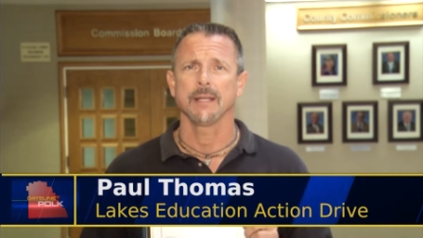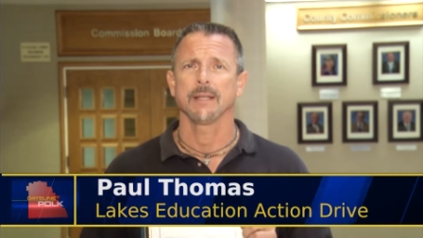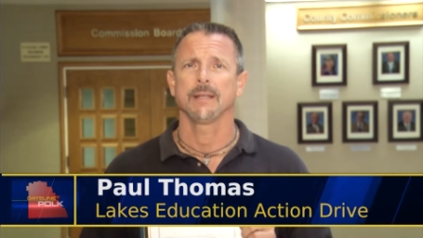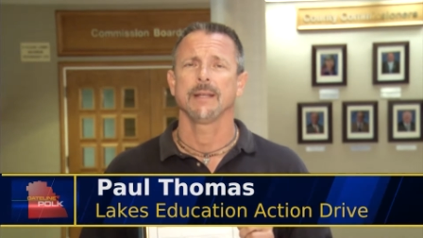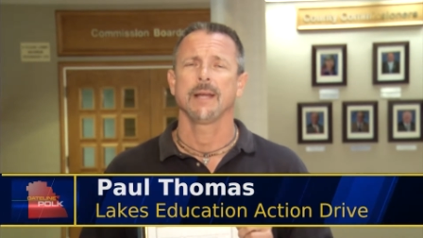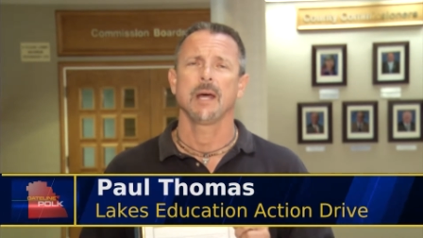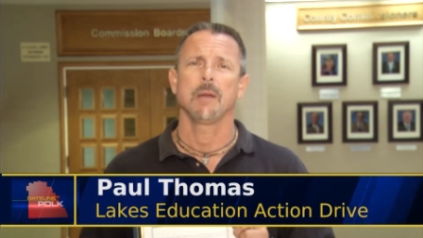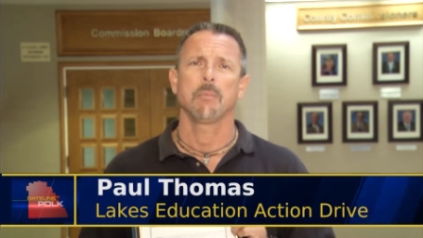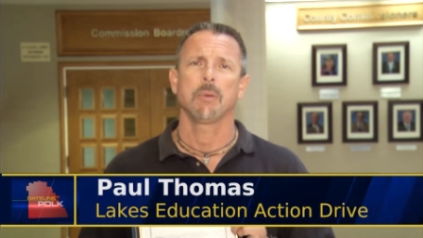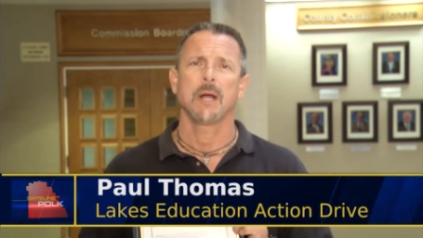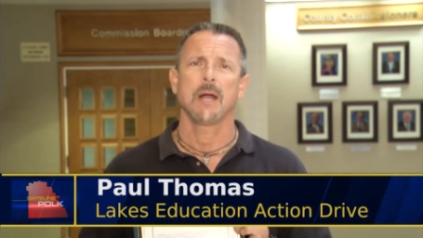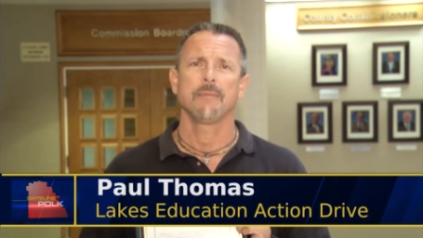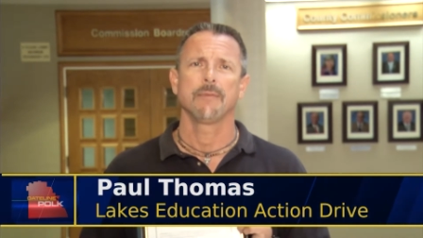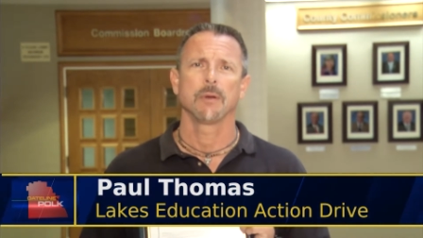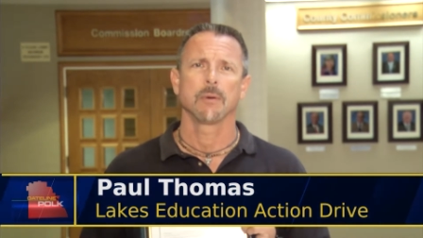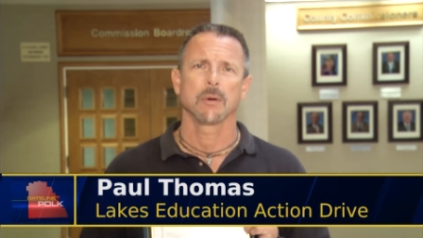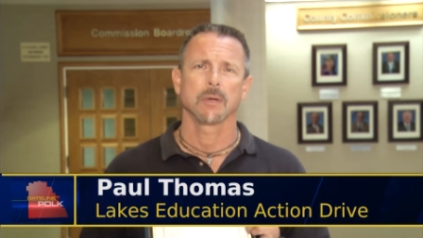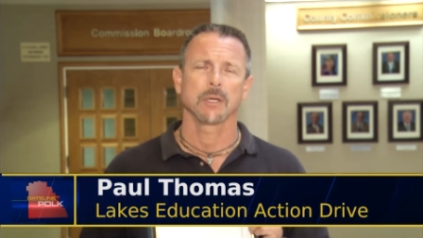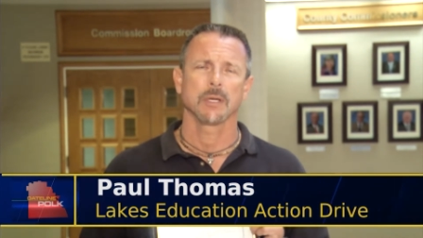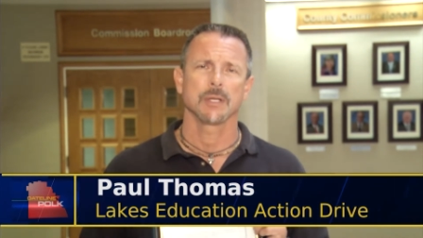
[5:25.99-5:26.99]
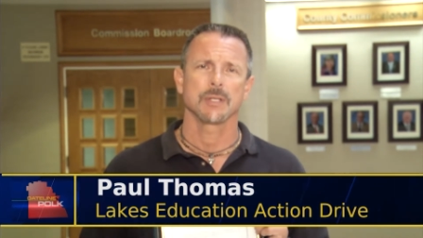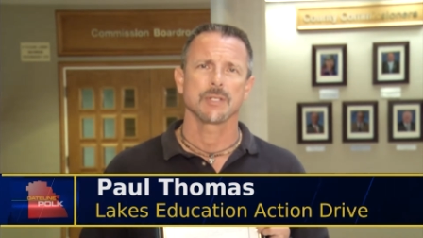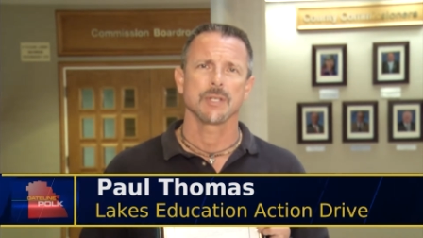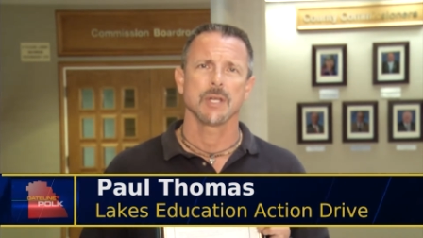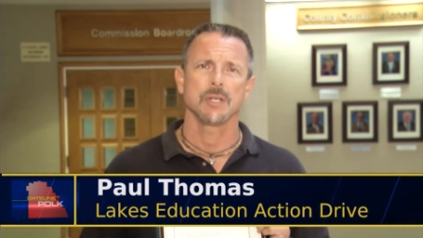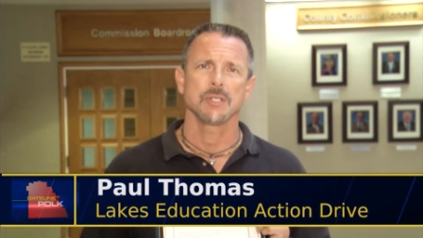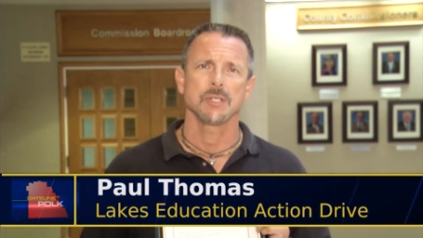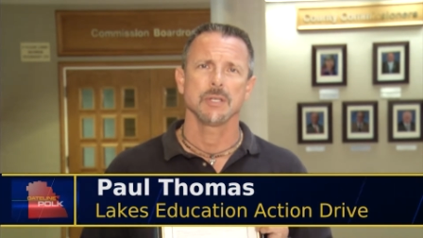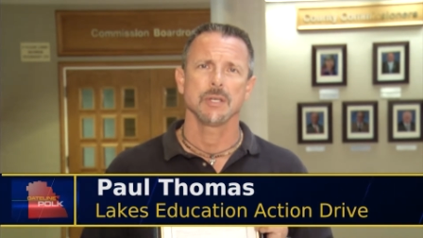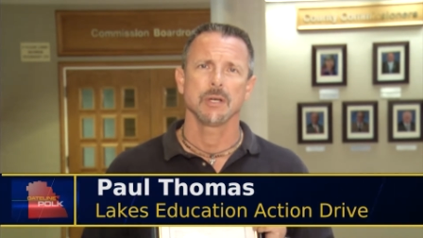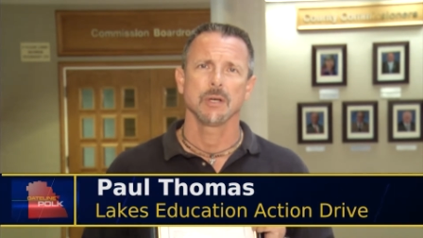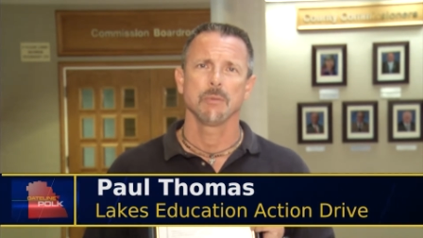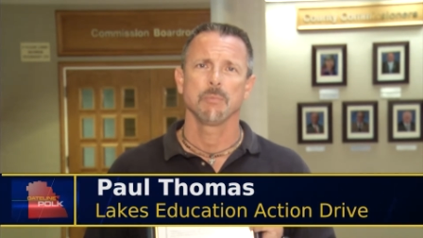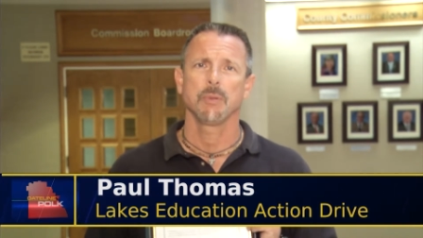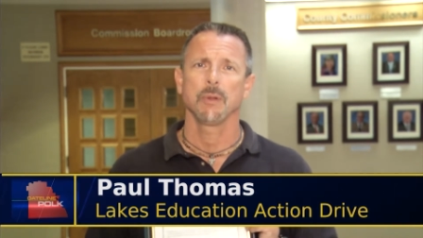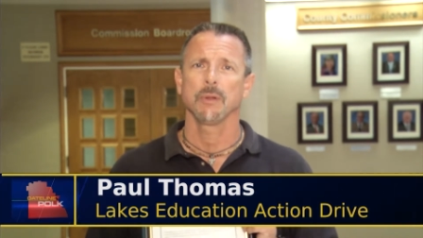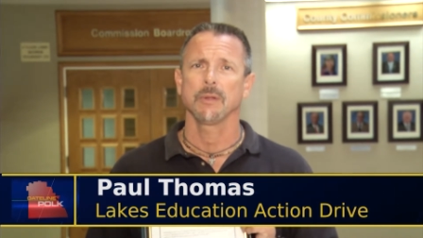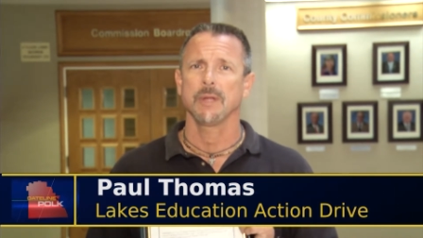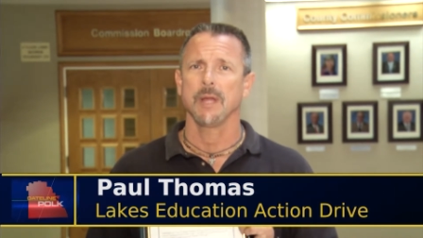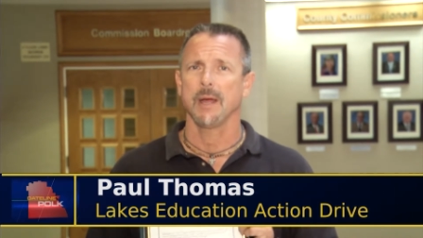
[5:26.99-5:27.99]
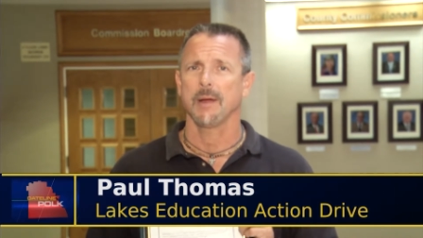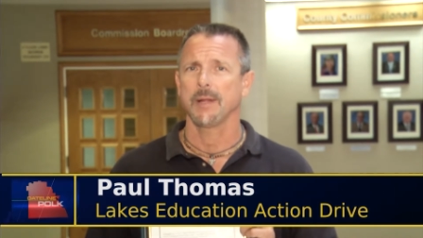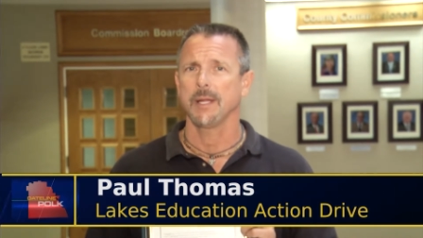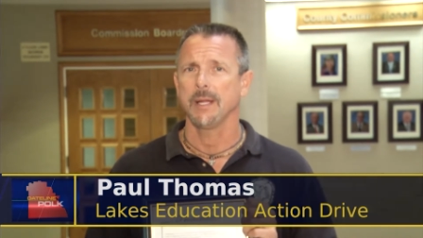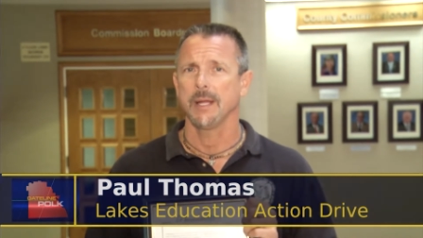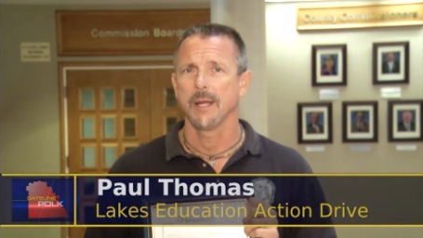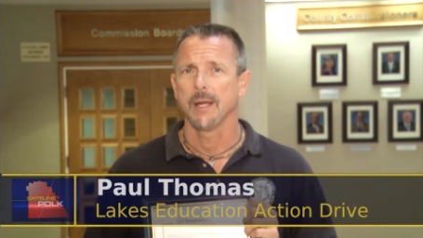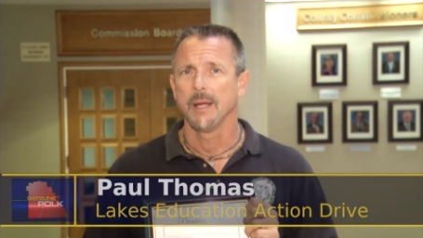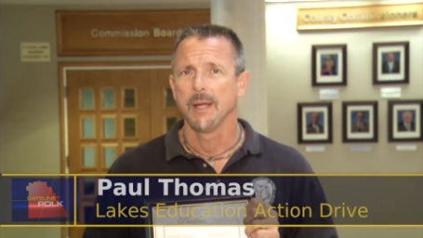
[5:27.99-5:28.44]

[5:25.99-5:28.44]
a nonprofit organization here in Polk County